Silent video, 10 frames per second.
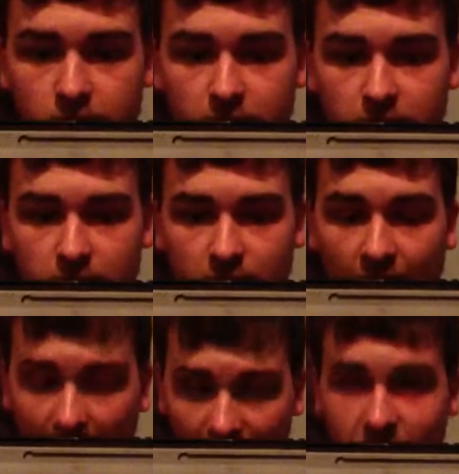it
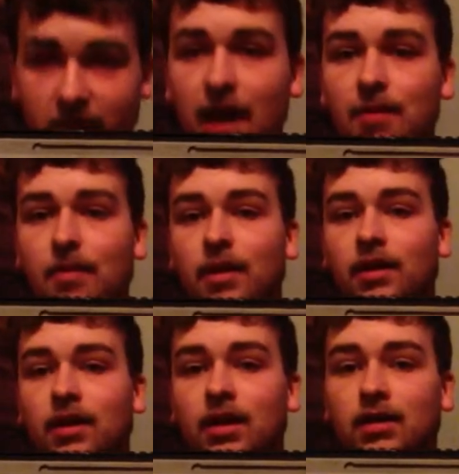has the
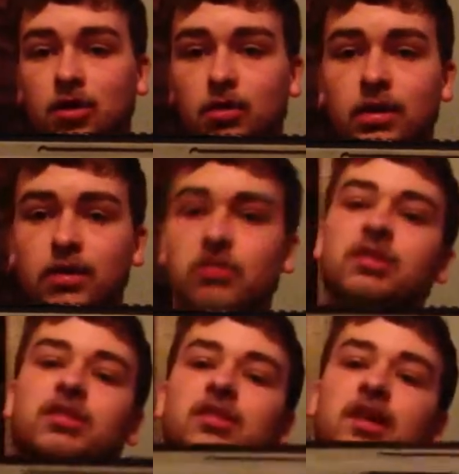capability to be used
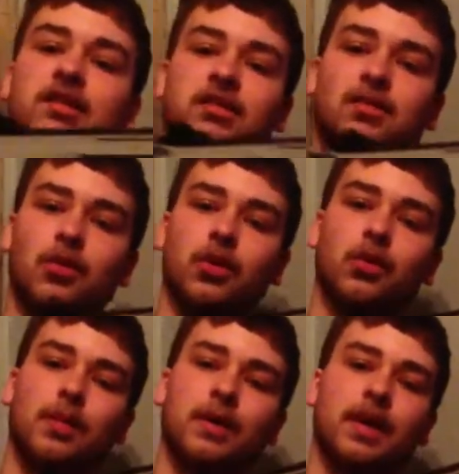as a support
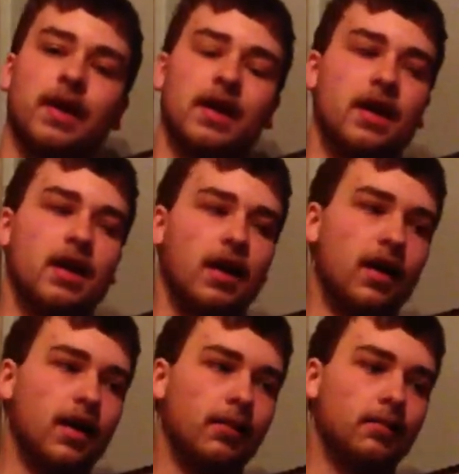weapon
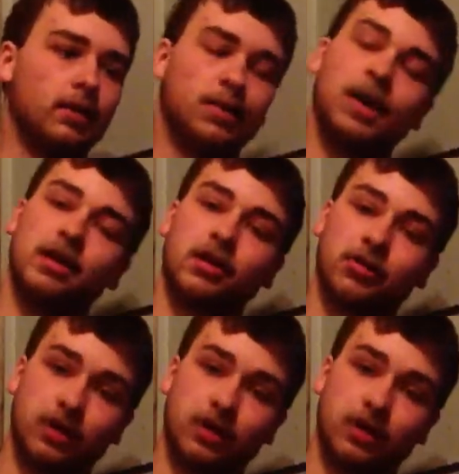depending on your